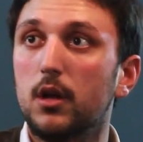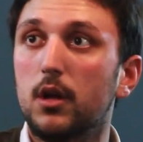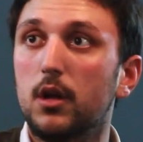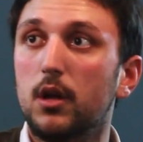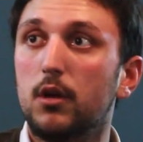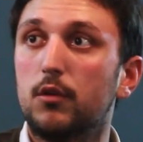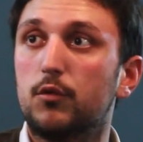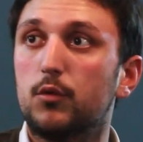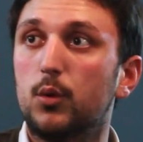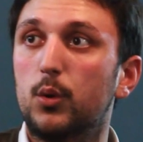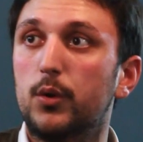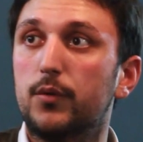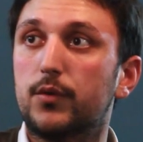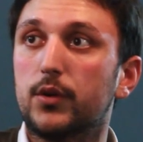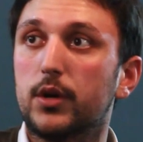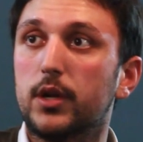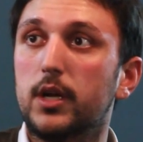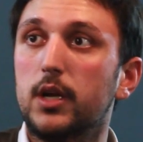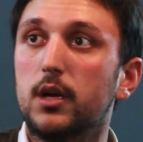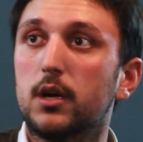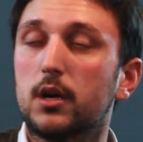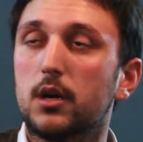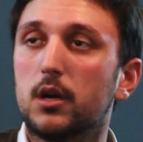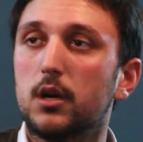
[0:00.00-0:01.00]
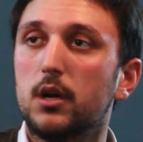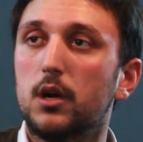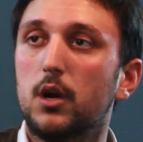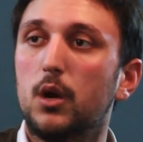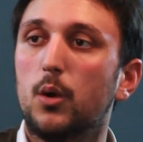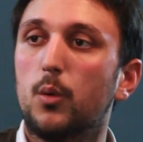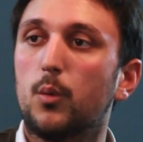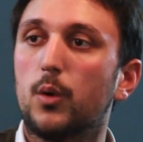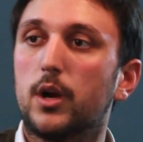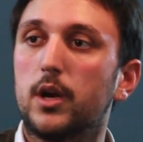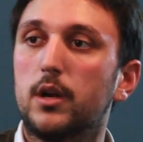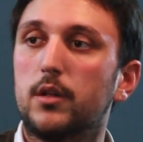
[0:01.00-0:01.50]
So over here,
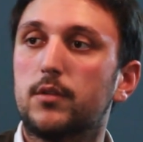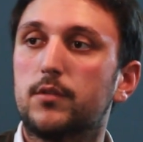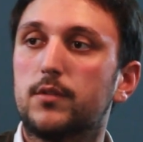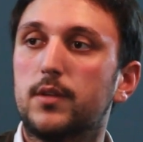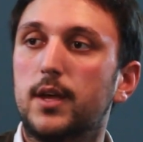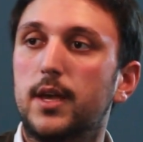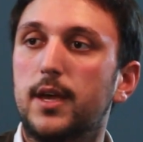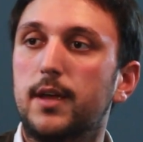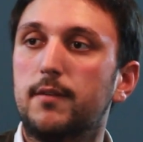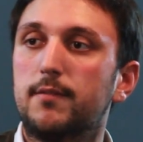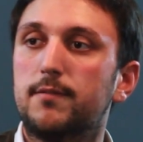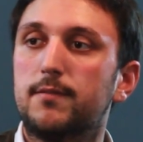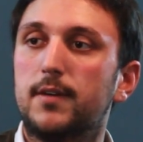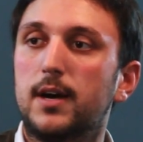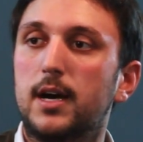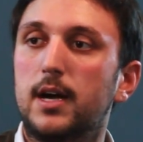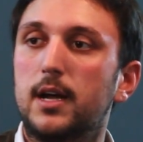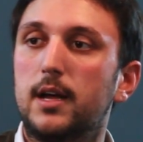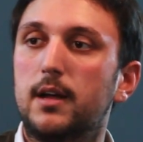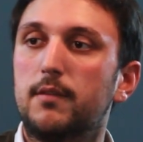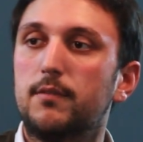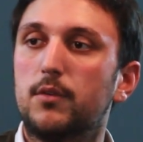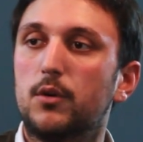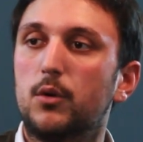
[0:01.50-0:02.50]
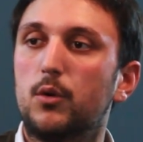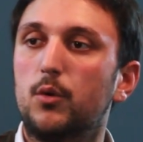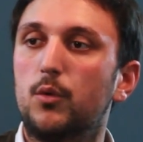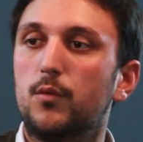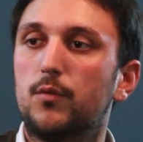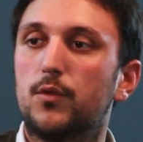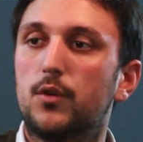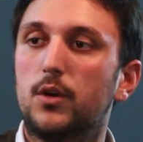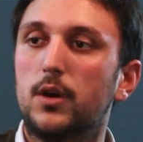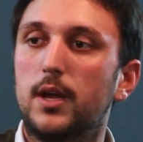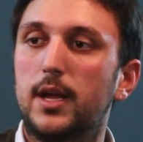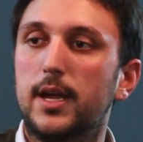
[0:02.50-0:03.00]
we're going to say 5
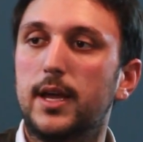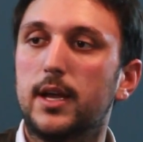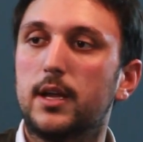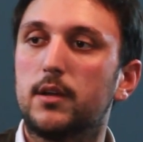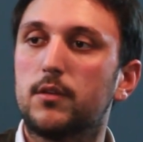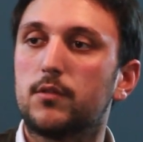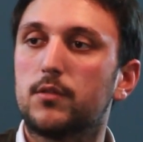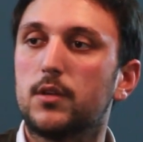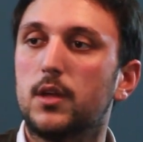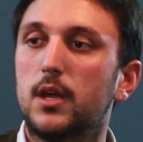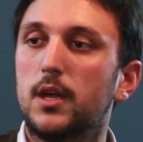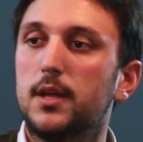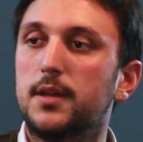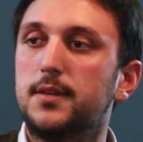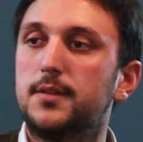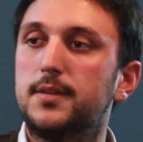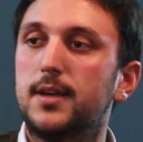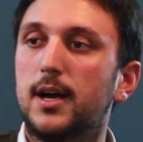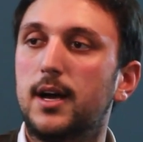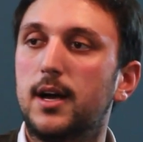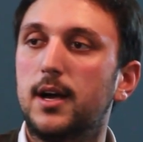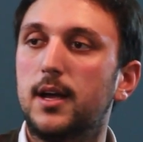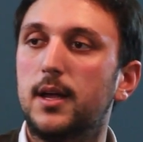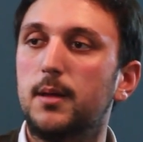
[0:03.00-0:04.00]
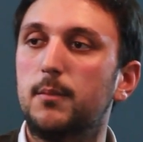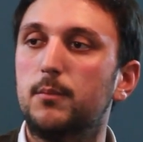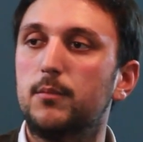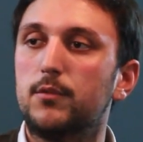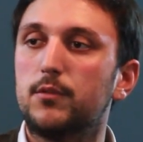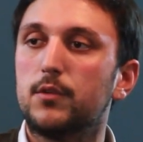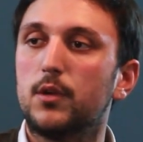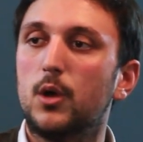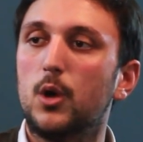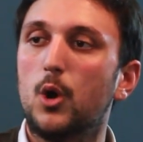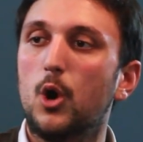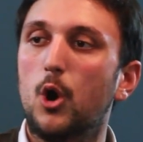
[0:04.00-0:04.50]
over x times
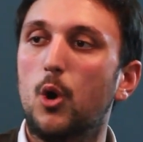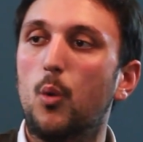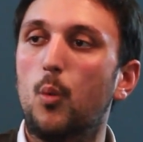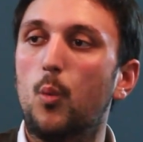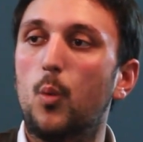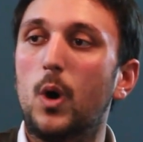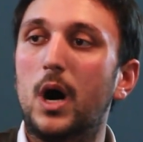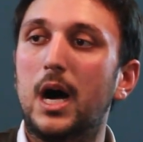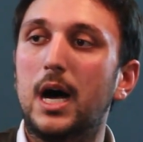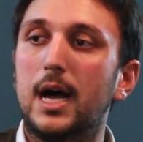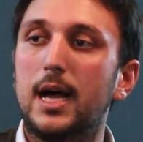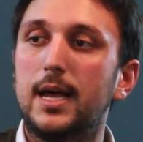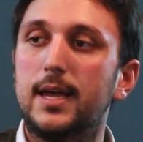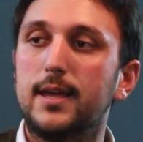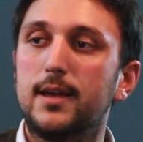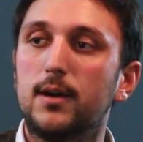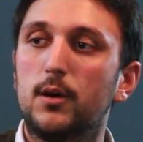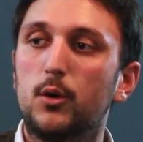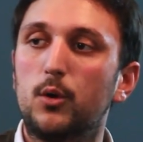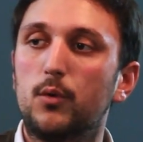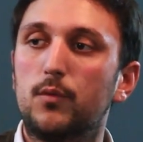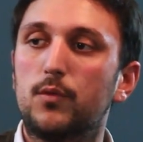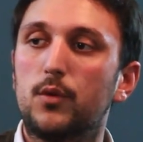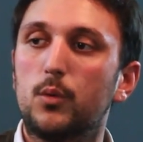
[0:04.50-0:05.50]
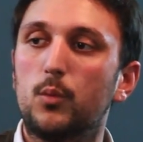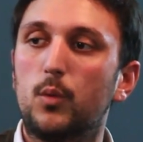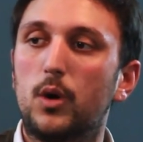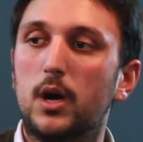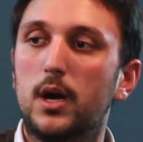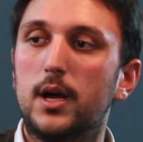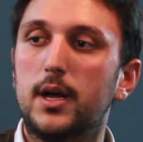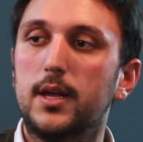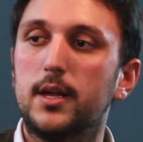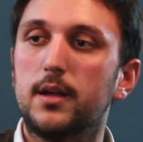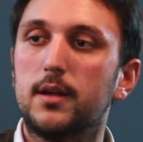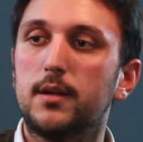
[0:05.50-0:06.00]
y over
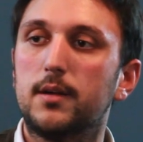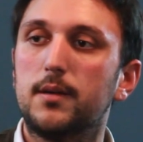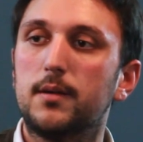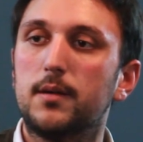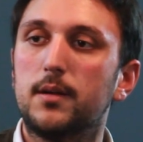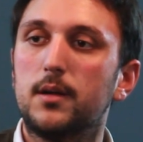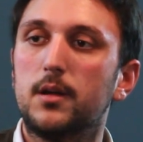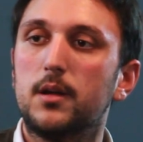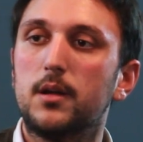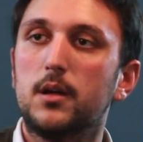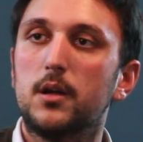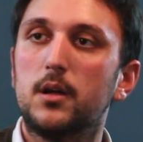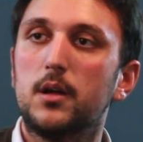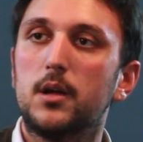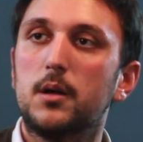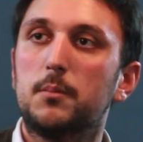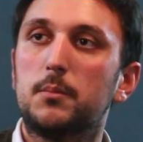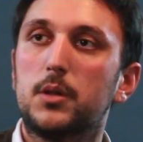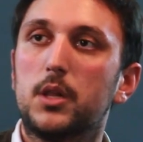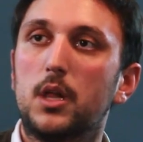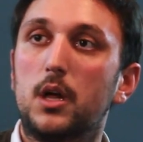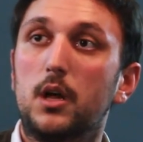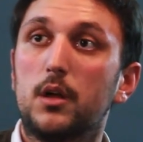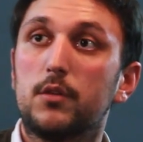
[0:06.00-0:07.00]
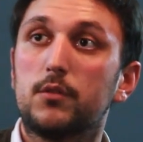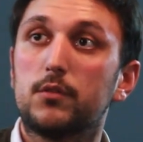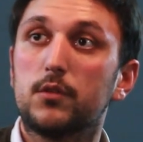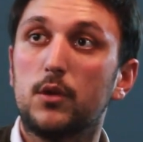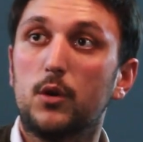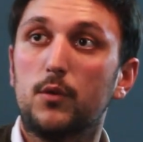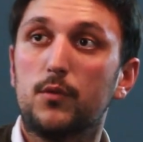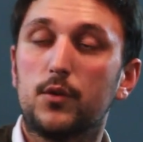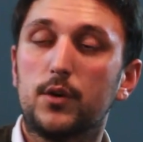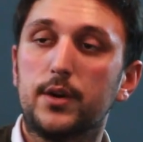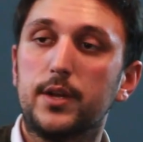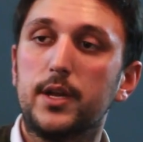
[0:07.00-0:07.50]
y plus
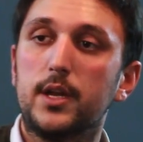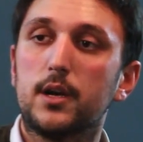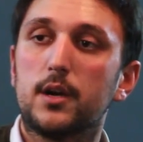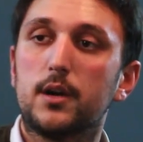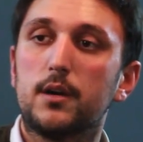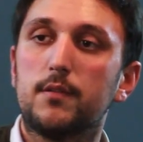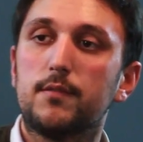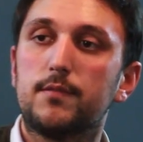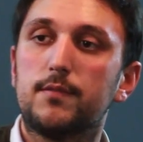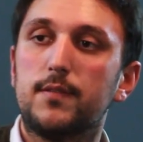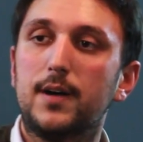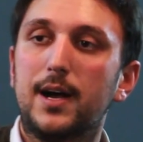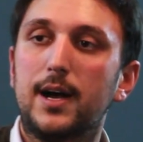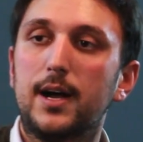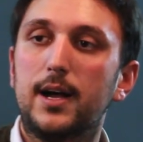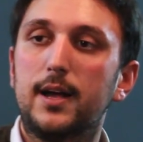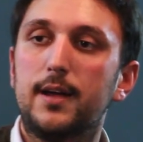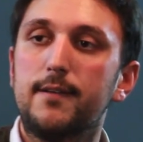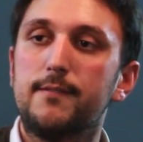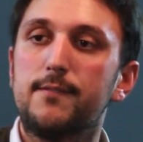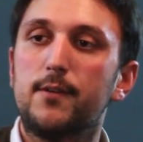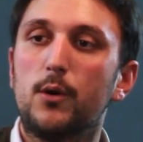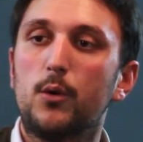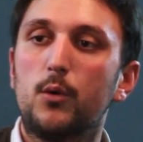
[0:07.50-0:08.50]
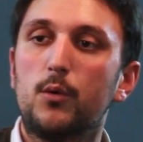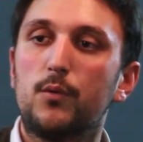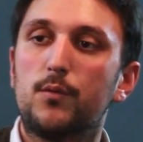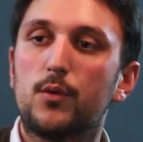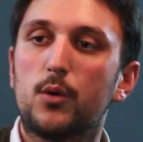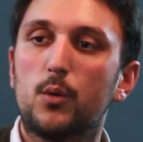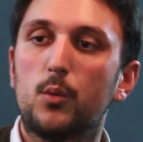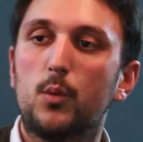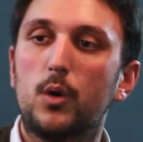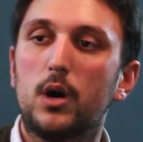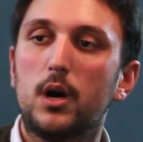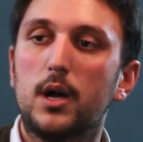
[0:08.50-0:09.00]
over here 5 over
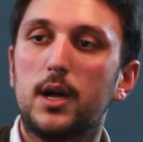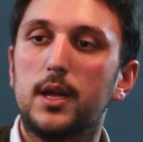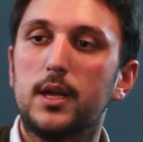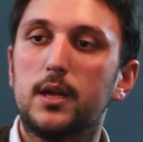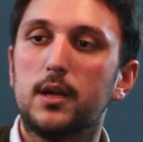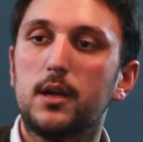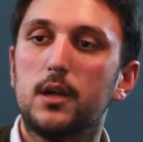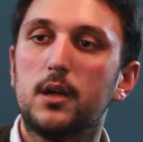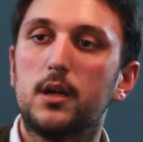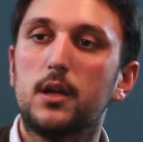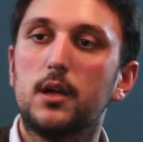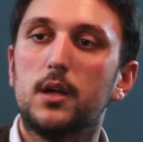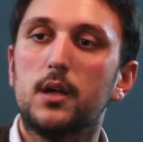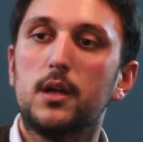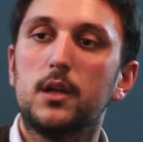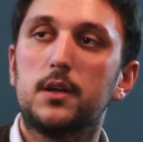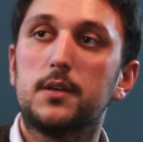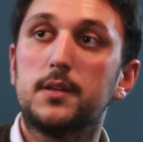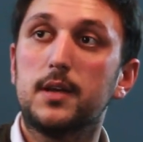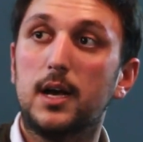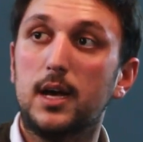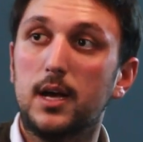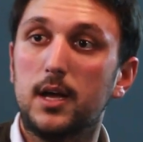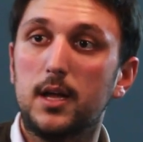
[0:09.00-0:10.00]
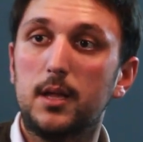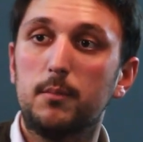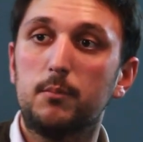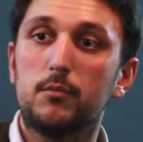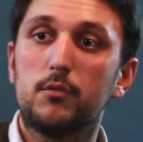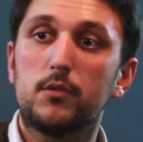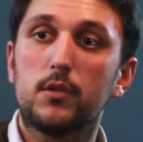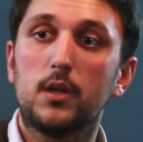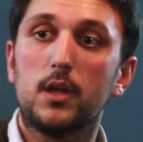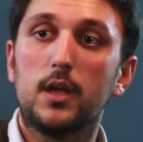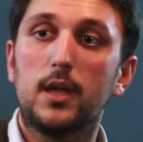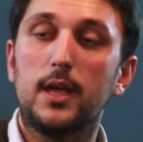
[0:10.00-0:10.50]
y times
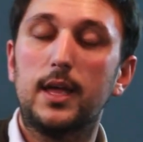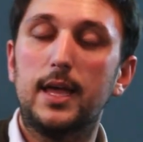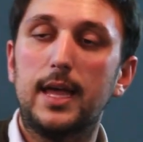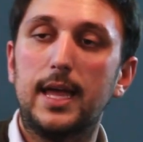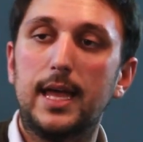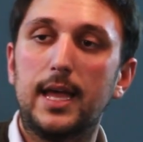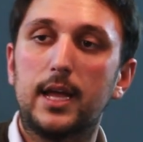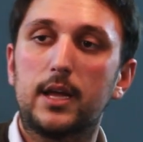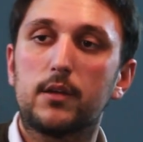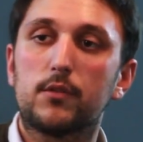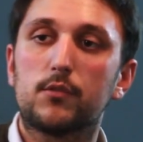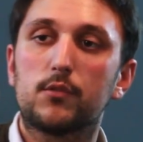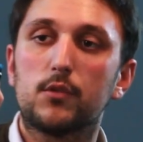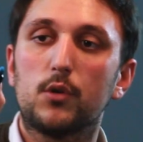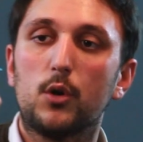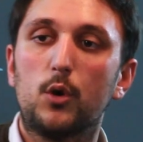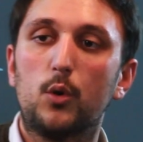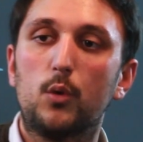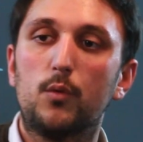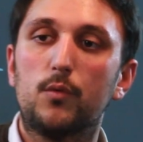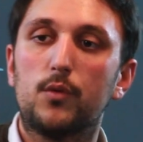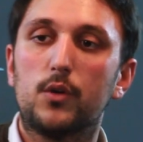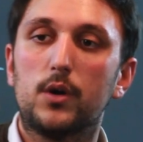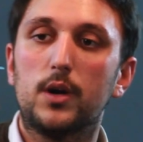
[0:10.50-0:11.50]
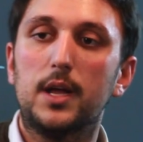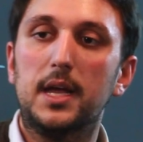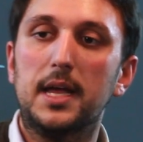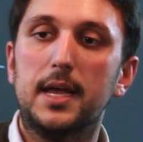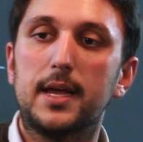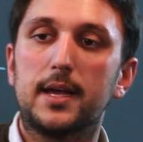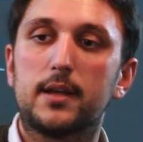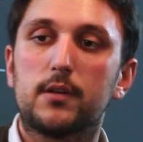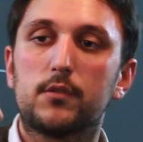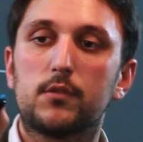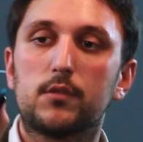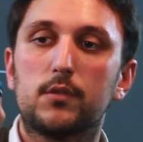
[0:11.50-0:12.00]
x over
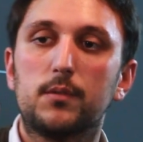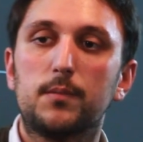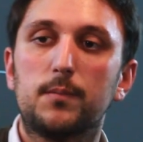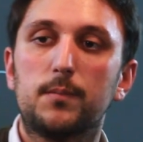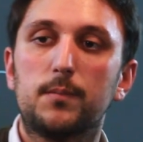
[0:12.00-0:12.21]
x.